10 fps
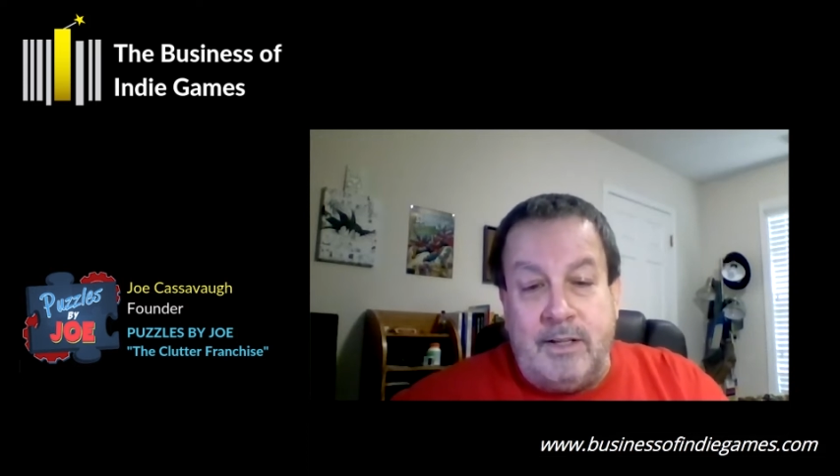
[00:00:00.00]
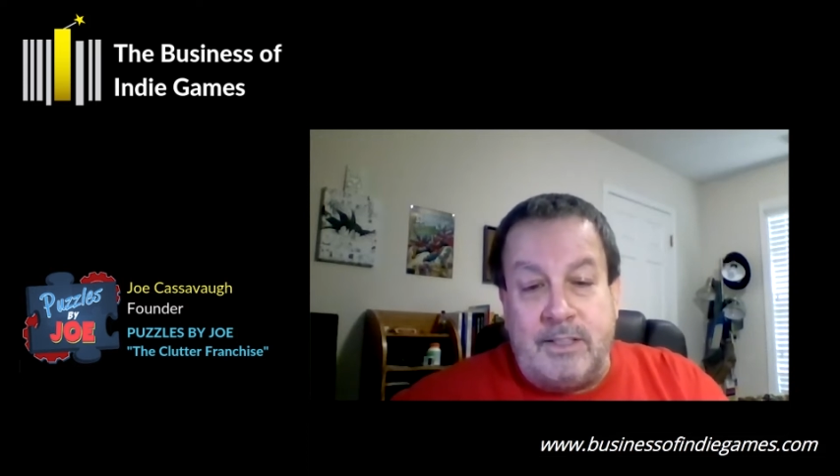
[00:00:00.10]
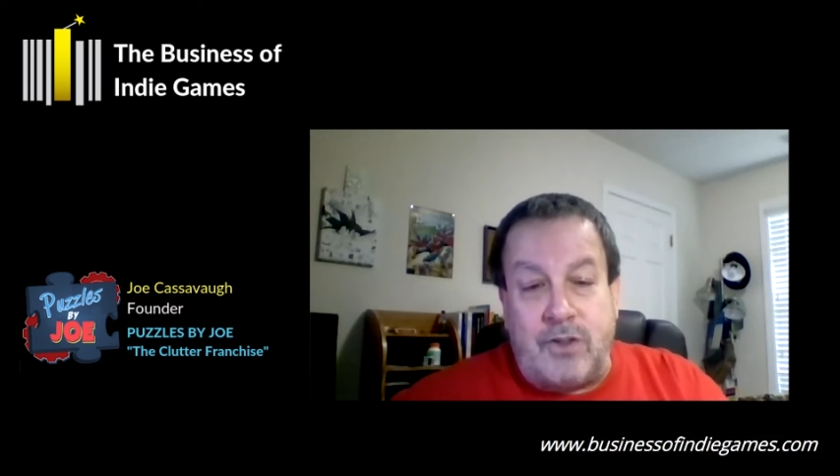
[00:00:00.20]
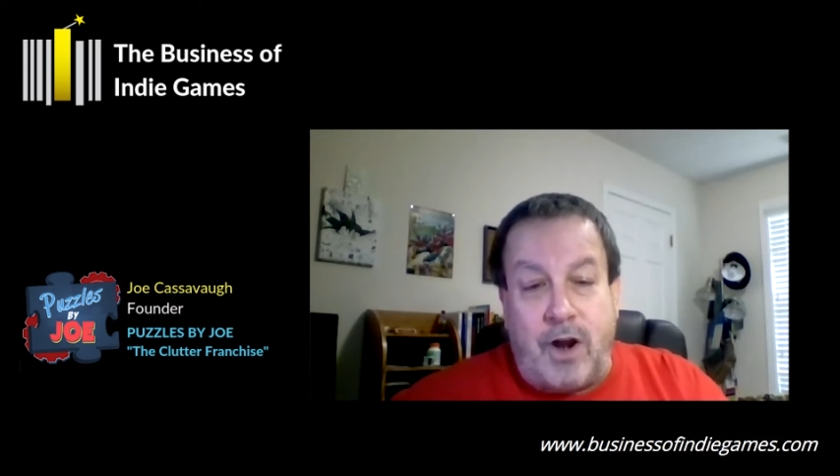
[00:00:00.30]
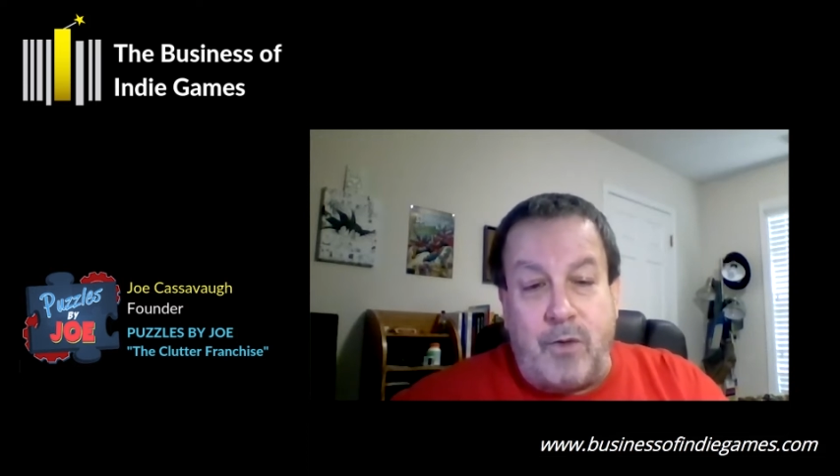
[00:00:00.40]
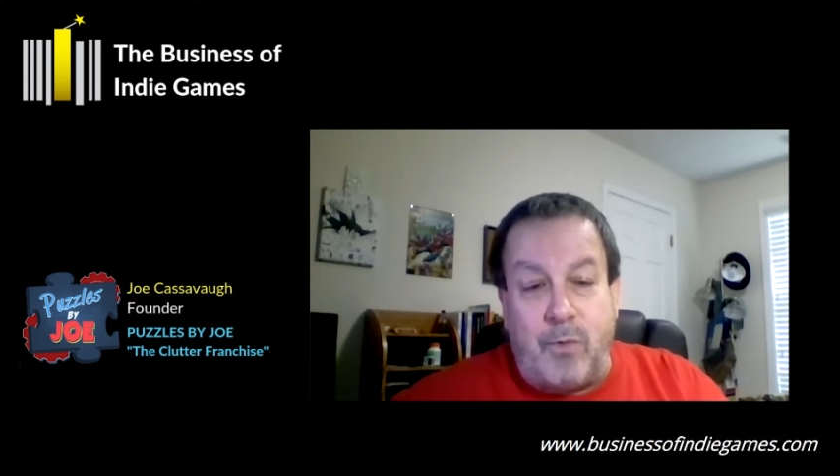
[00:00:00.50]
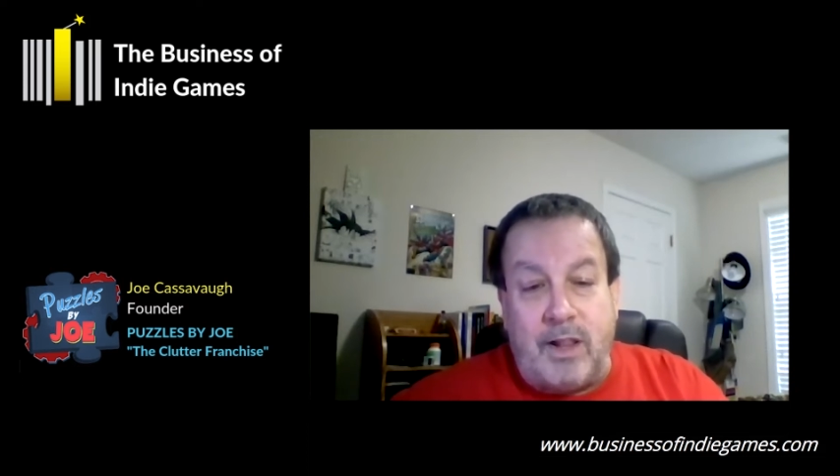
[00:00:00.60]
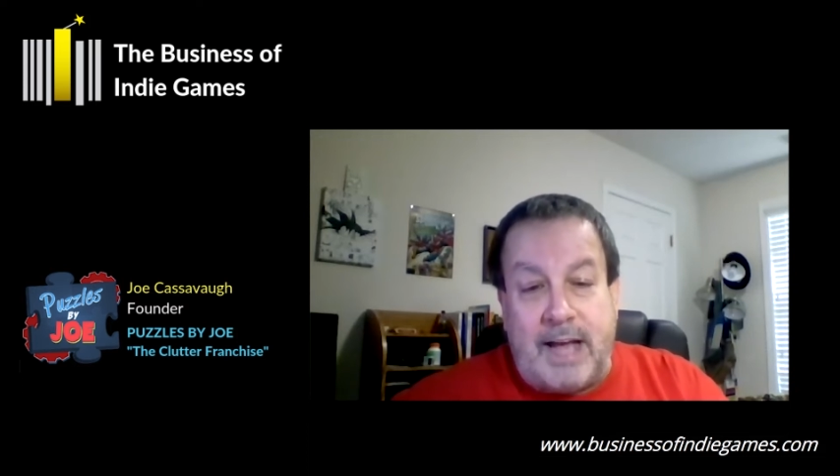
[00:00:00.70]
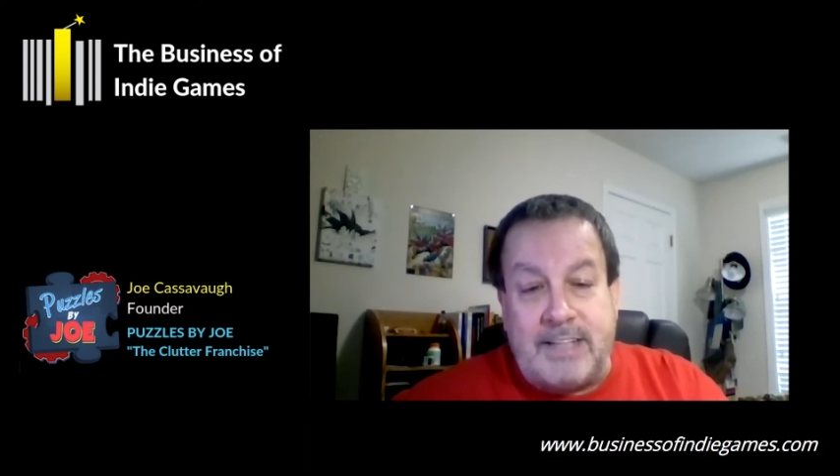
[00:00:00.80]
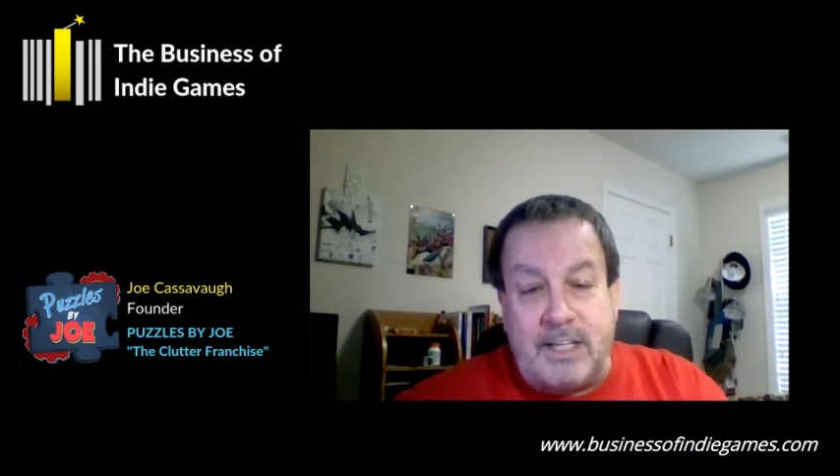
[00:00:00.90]
started
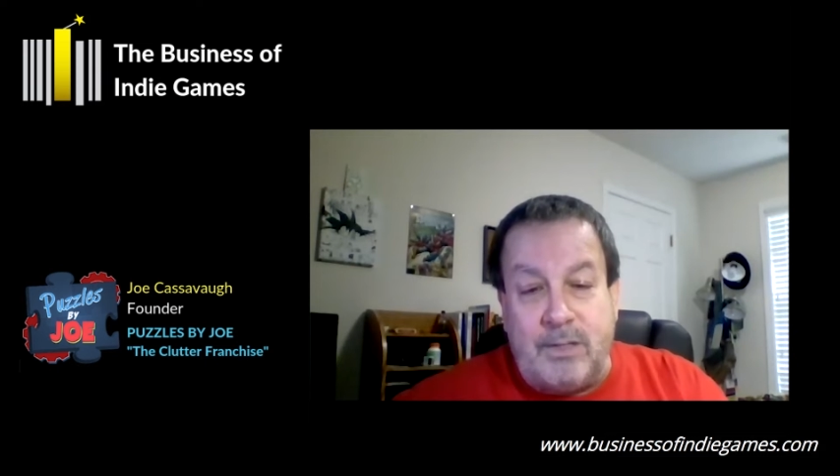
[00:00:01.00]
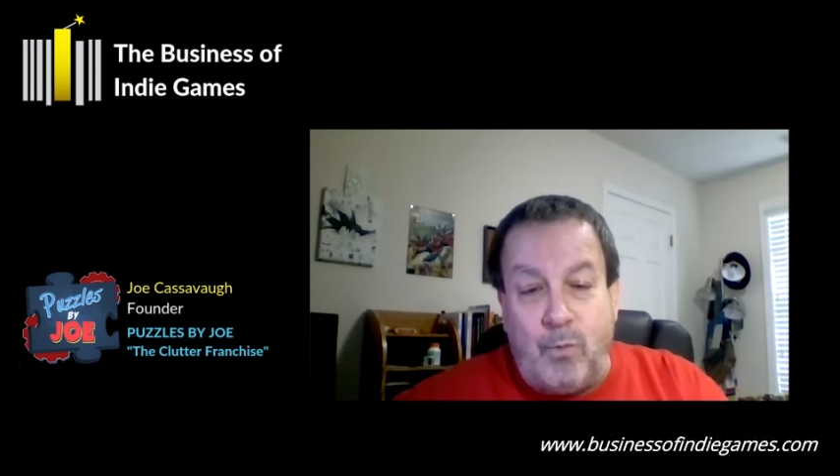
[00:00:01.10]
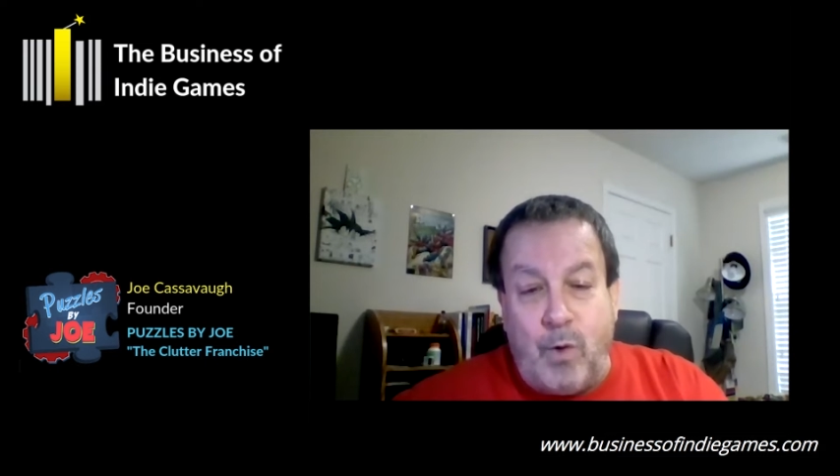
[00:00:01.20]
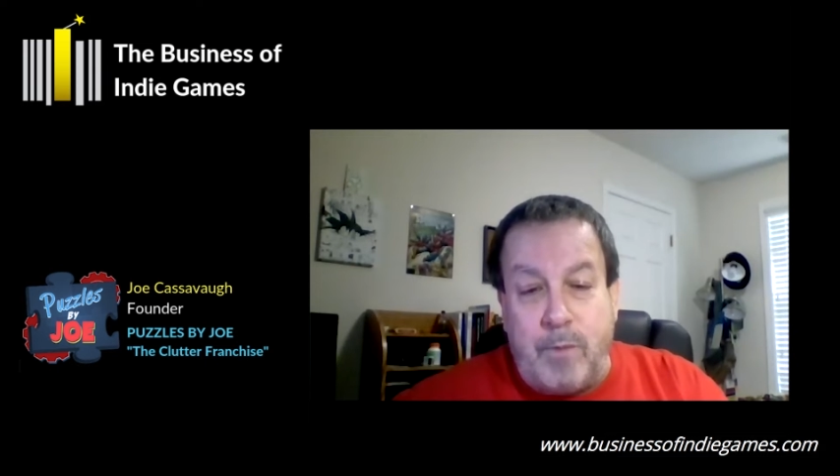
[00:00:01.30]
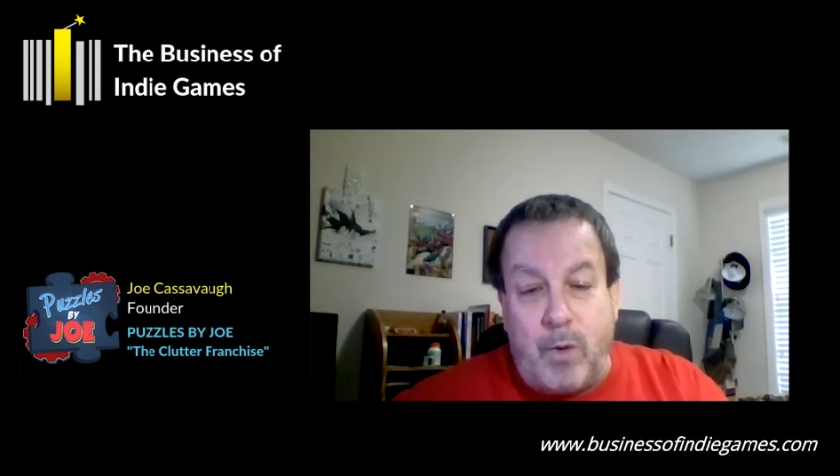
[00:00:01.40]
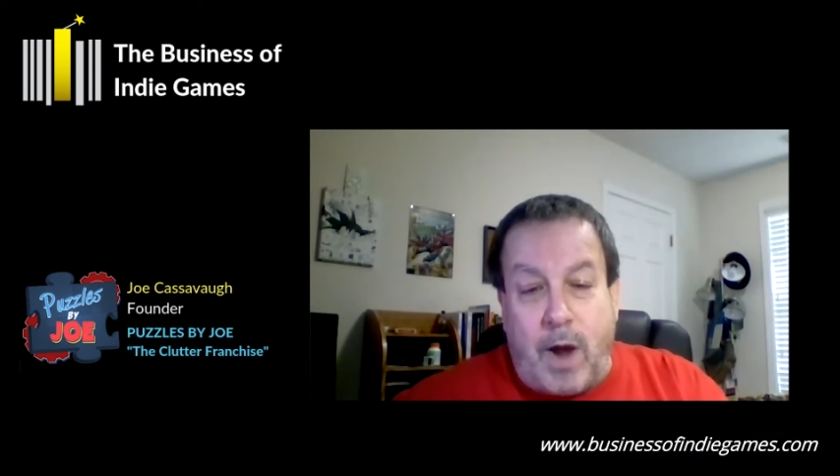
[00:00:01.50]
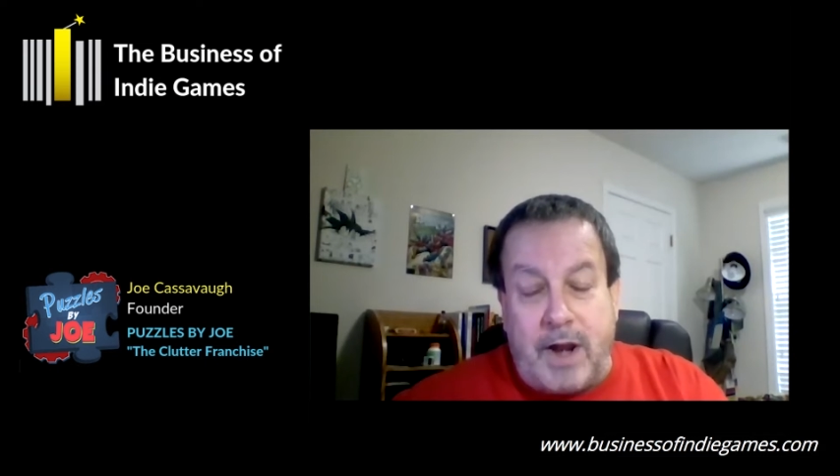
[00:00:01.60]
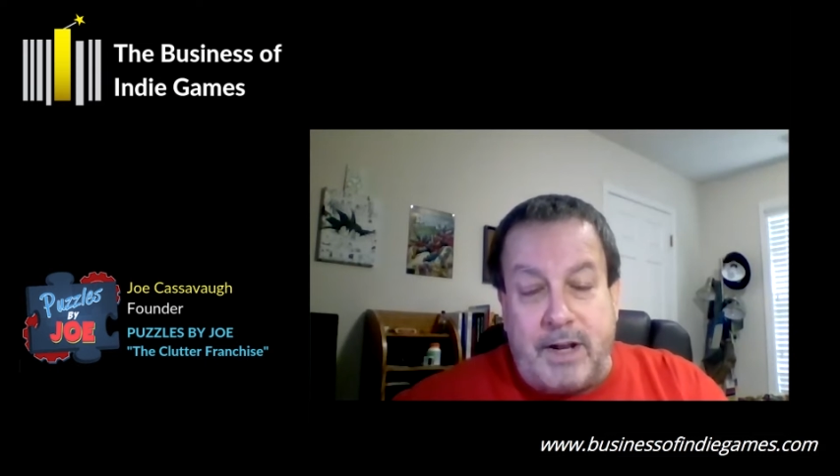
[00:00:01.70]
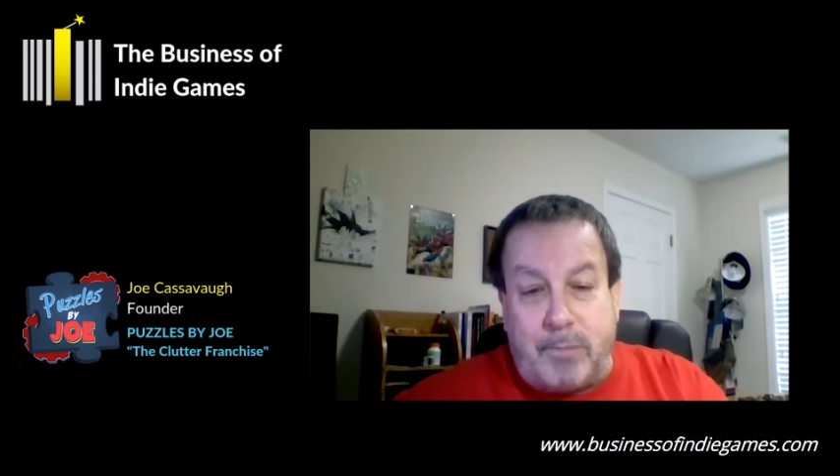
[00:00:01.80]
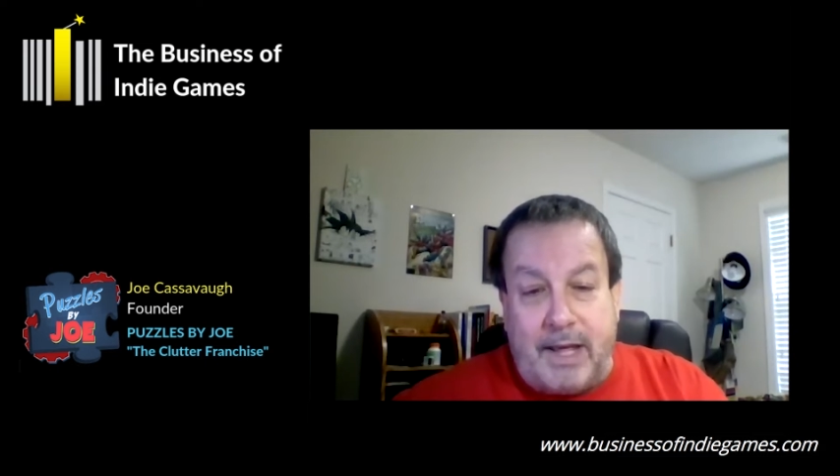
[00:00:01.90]
realizing women
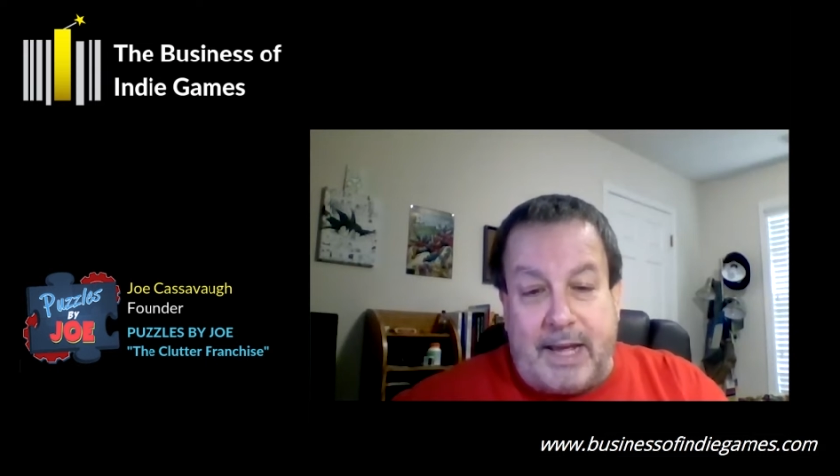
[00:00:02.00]
wanted to play